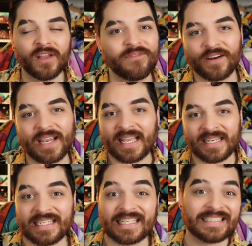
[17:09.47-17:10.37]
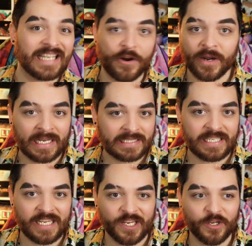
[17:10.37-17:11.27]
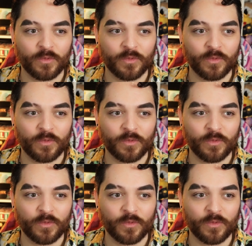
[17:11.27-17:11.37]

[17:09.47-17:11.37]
Very India Derek tea,